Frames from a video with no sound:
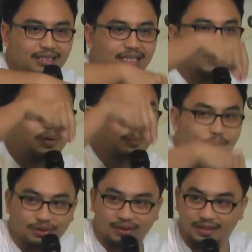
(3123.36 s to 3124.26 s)
they were
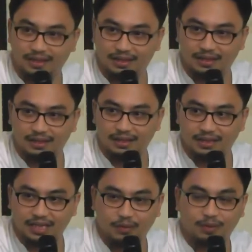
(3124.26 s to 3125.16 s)
both.
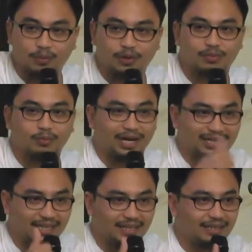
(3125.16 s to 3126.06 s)
They were both
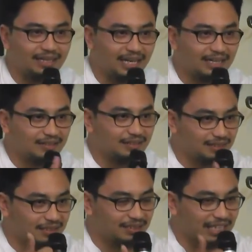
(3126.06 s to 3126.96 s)
muhaddith, they had
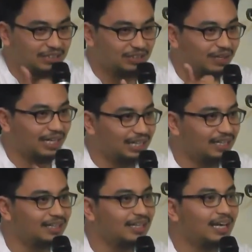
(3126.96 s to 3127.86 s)
chains of
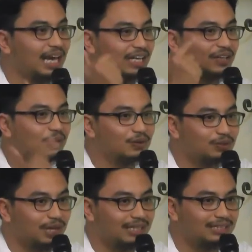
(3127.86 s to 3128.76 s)
hadith, and they
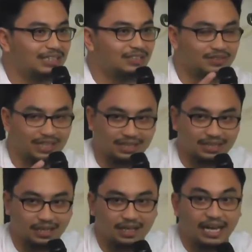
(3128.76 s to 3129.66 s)
also had chains of
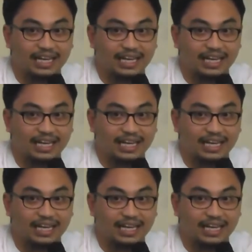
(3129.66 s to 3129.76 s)
tariqah.